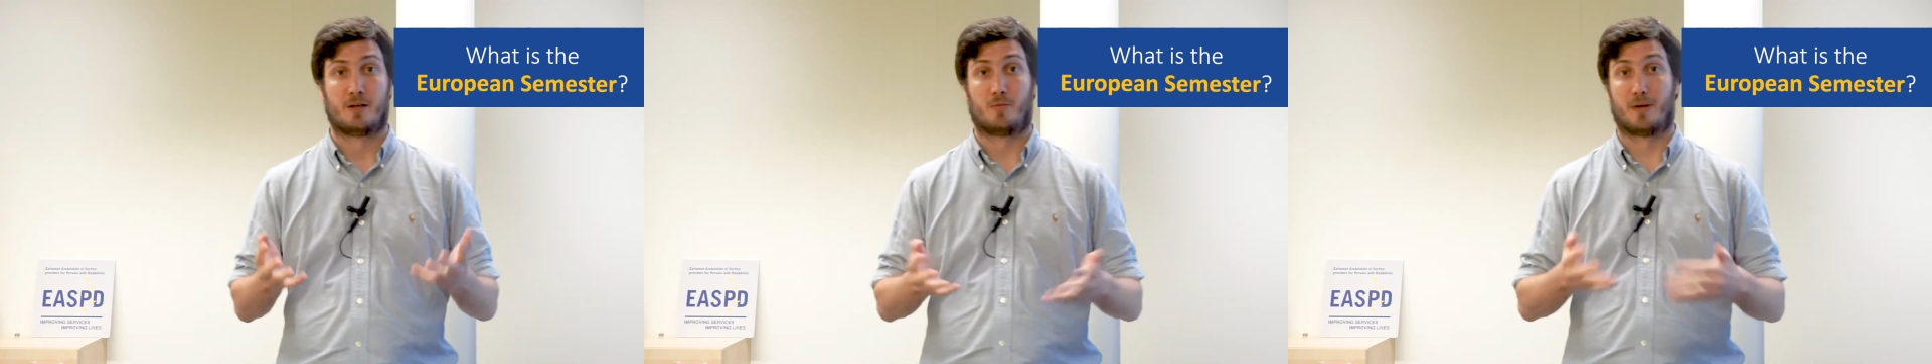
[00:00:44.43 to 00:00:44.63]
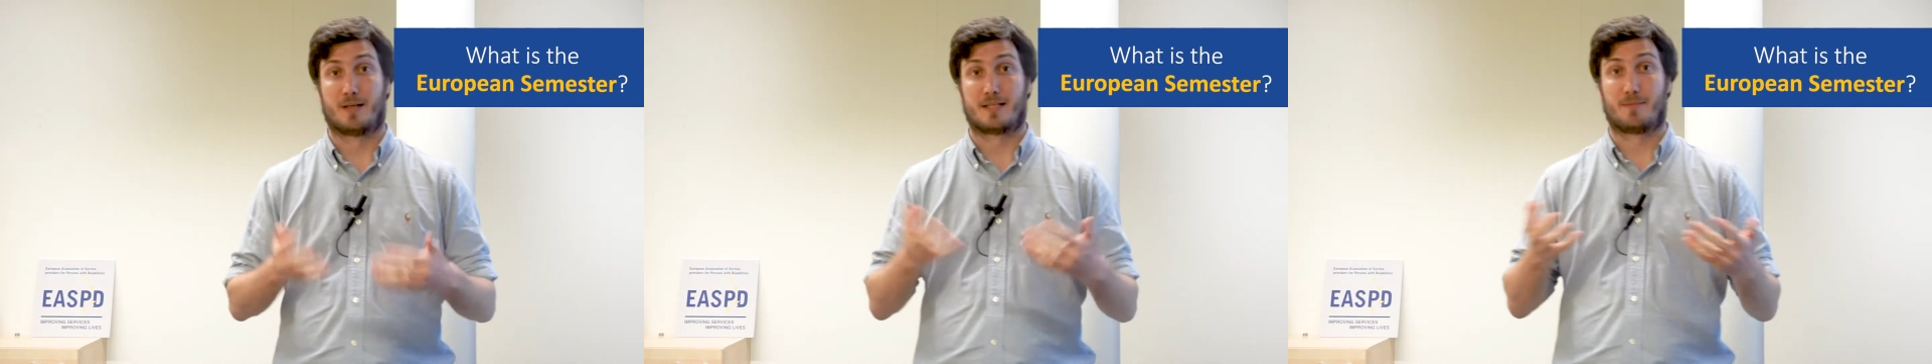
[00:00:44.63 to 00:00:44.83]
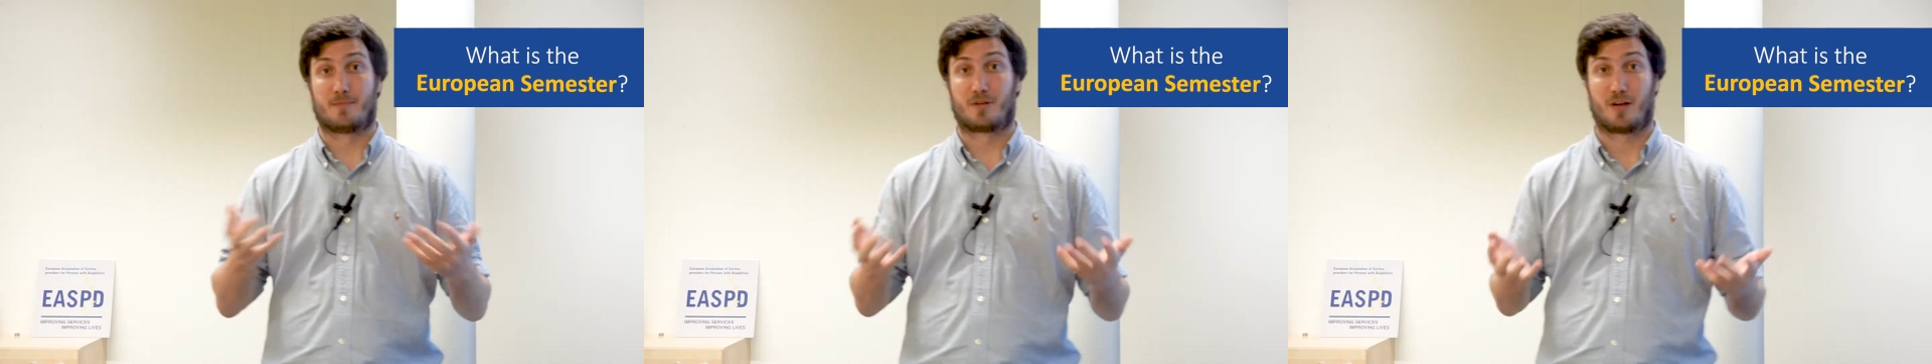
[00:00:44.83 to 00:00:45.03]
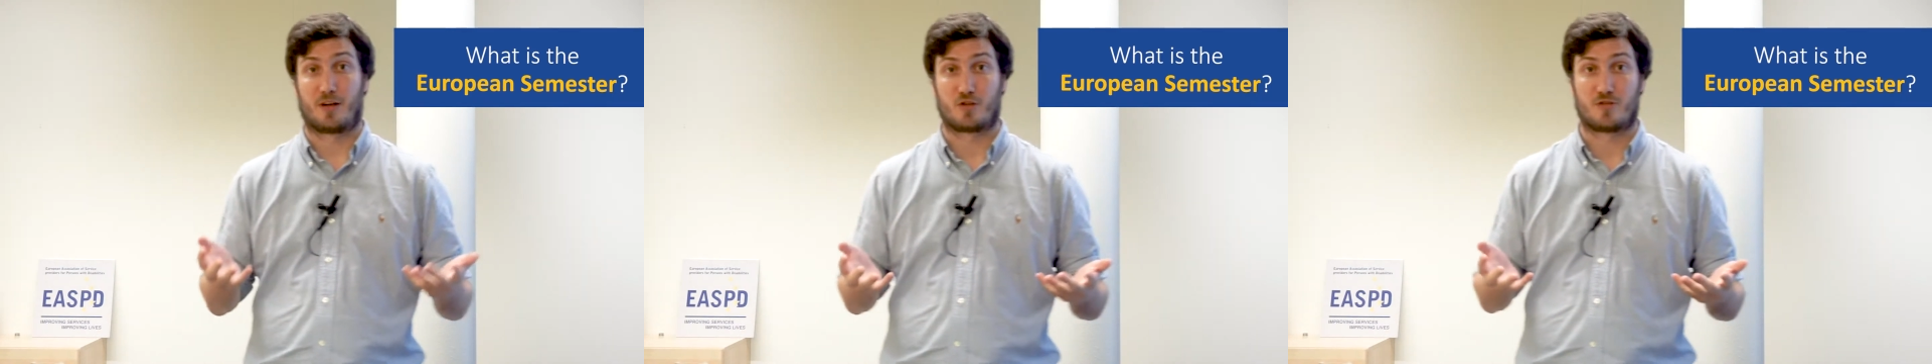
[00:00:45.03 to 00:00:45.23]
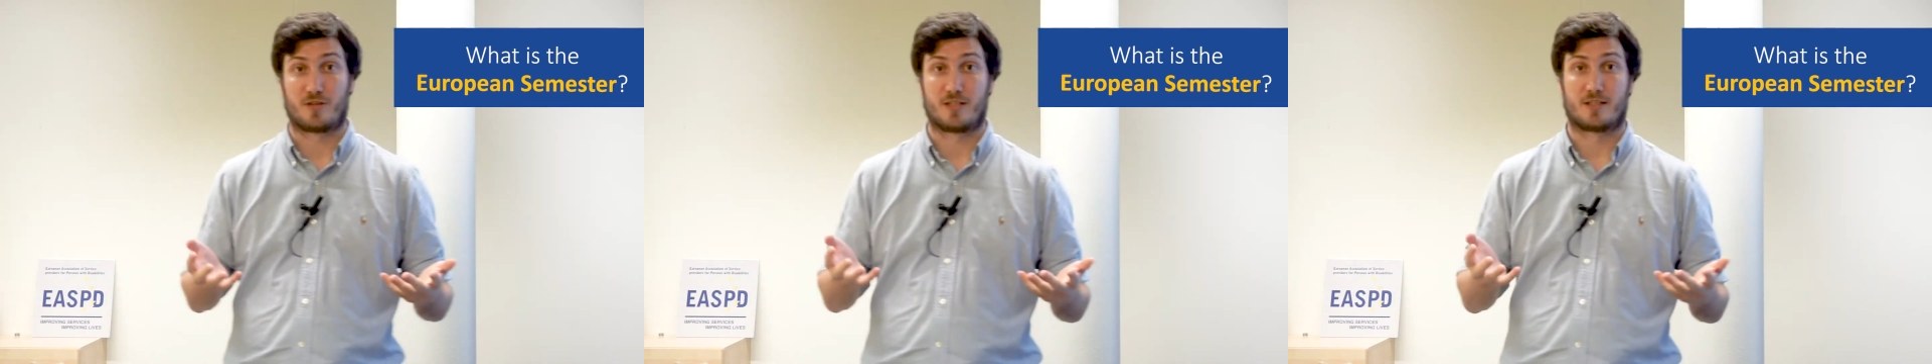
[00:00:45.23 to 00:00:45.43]
where some
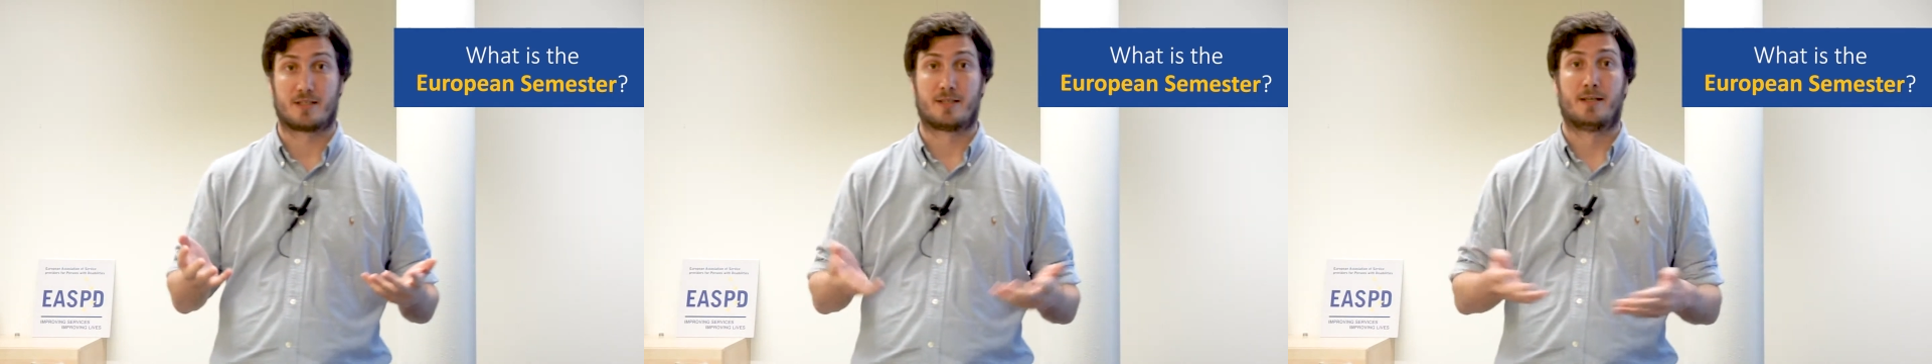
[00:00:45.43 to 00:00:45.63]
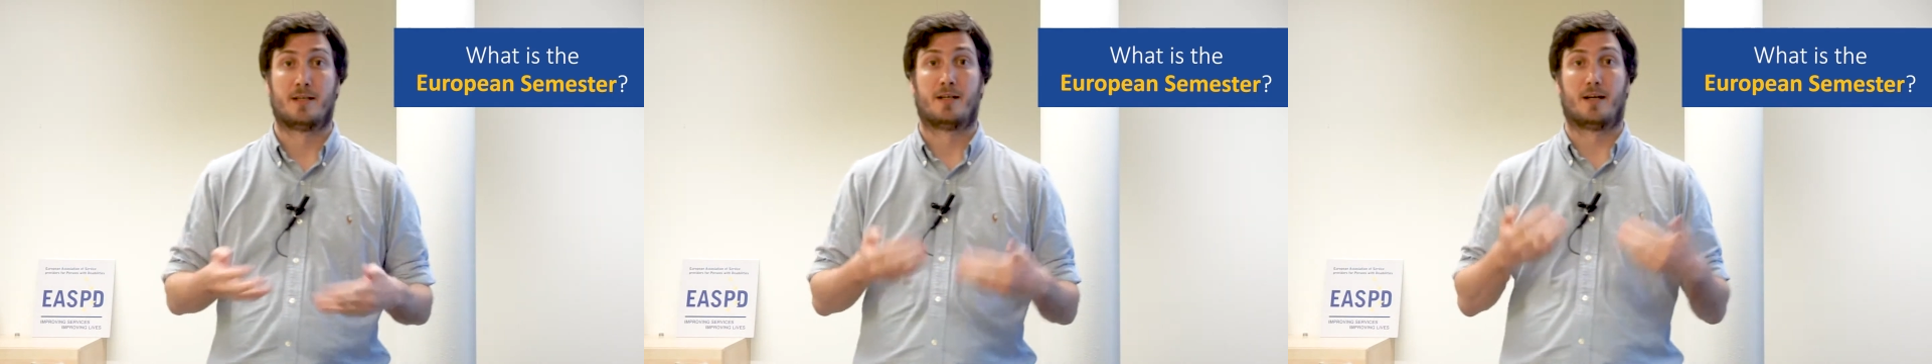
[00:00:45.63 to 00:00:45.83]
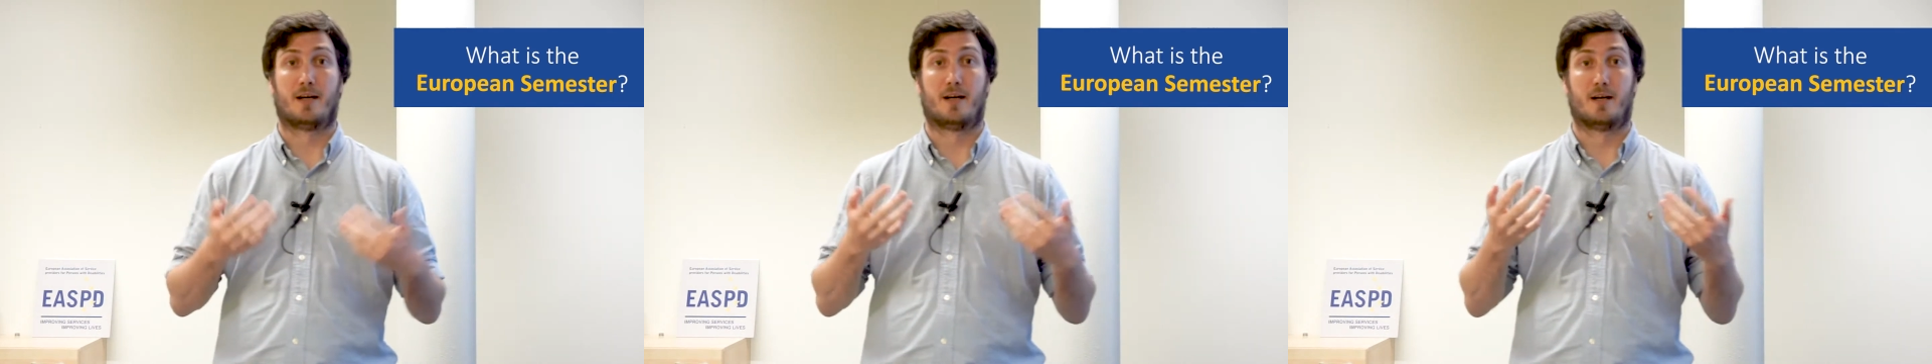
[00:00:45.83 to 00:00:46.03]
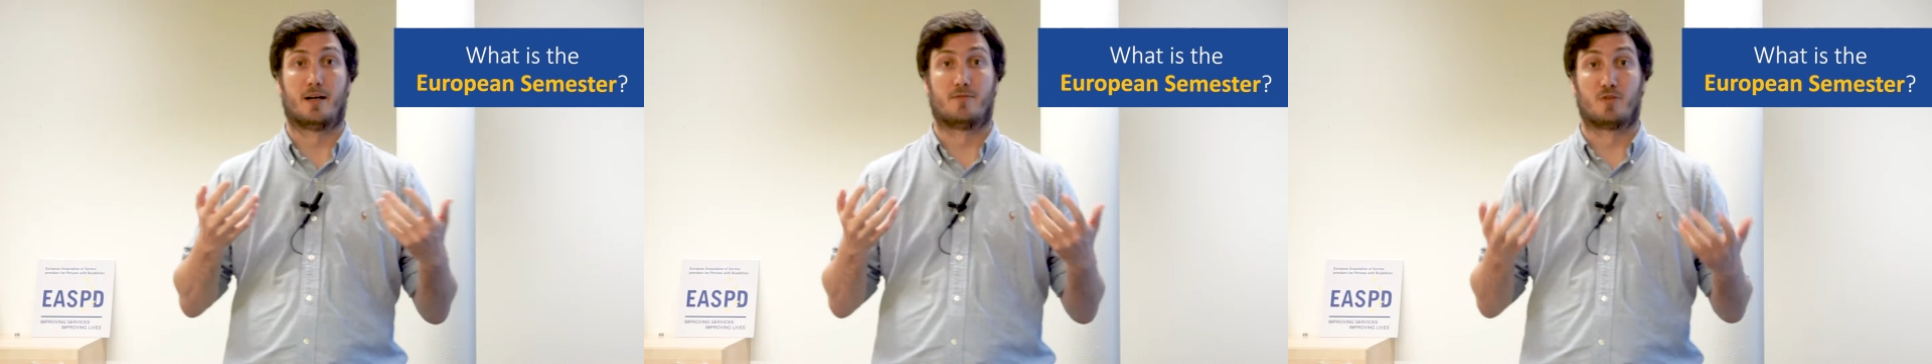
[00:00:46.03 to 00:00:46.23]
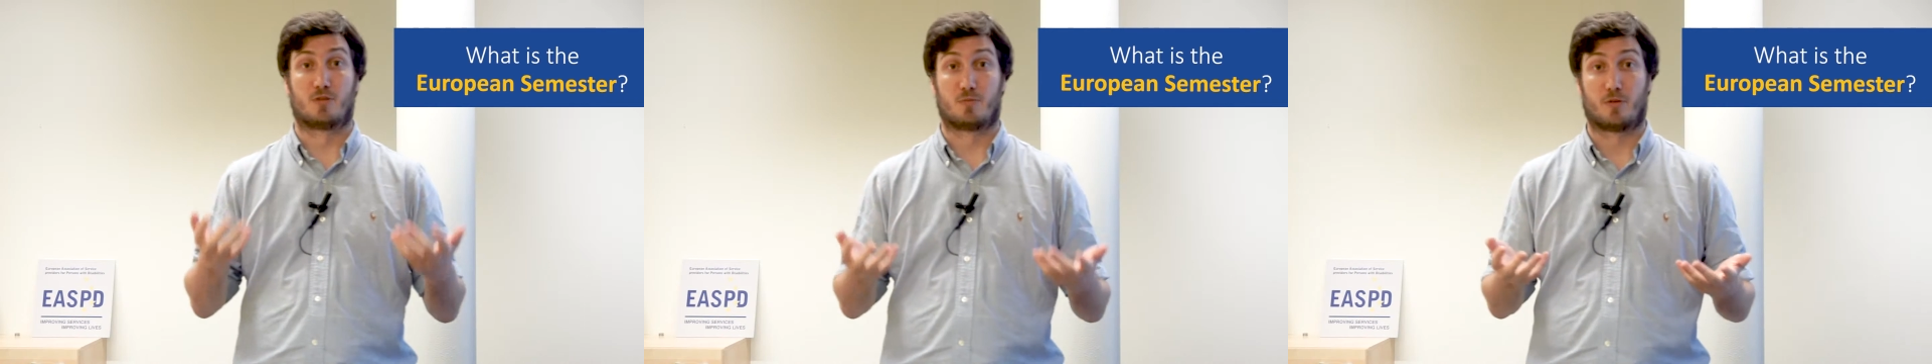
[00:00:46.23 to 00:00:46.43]
countries
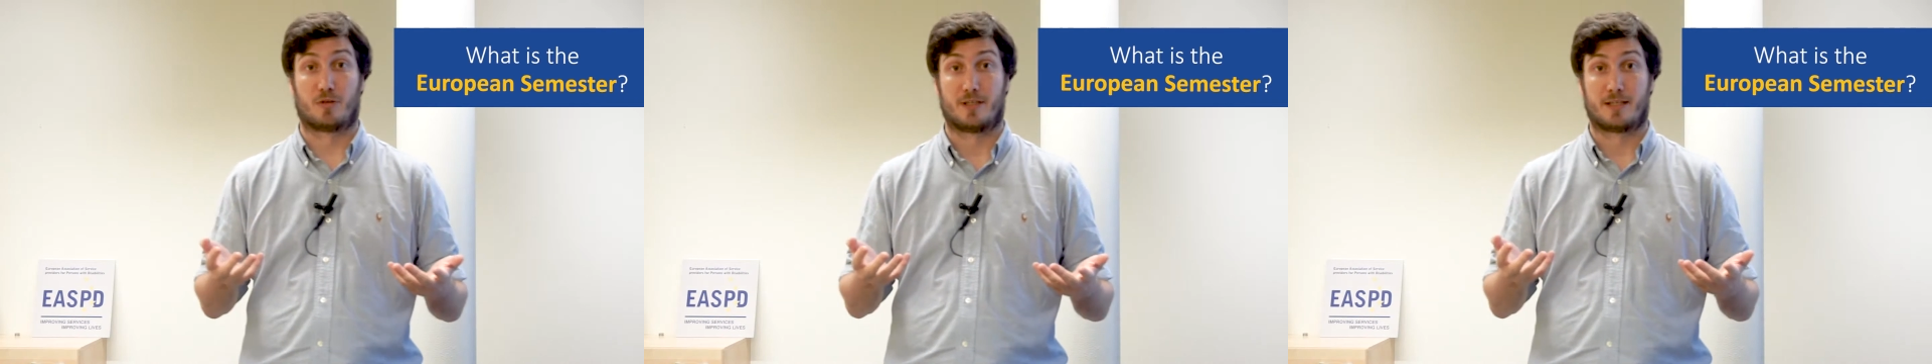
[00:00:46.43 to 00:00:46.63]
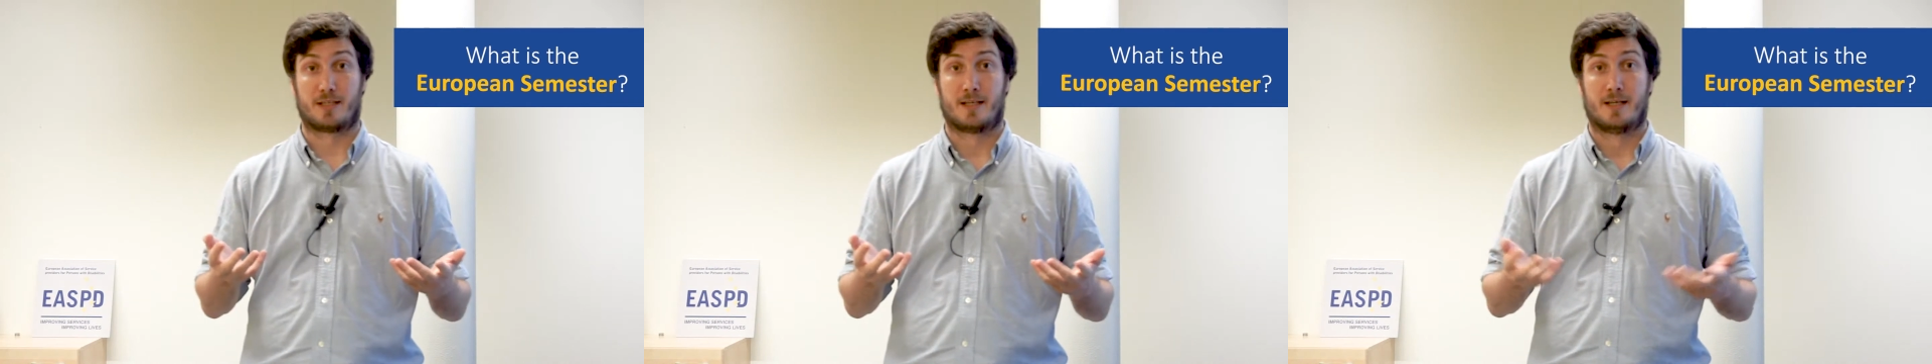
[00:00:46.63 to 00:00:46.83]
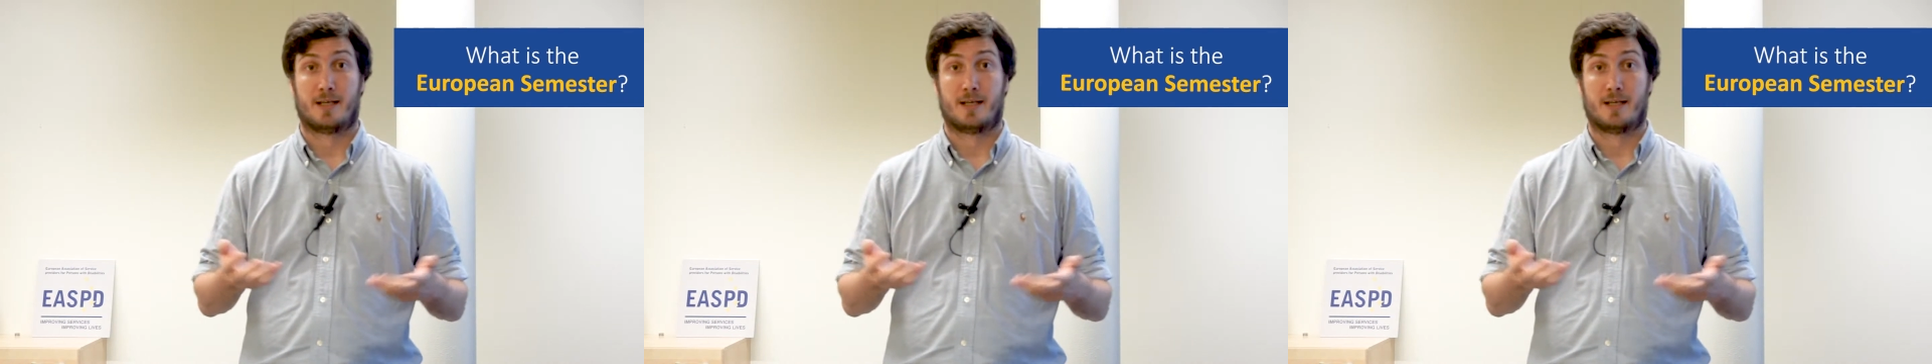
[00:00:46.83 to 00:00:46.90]
responded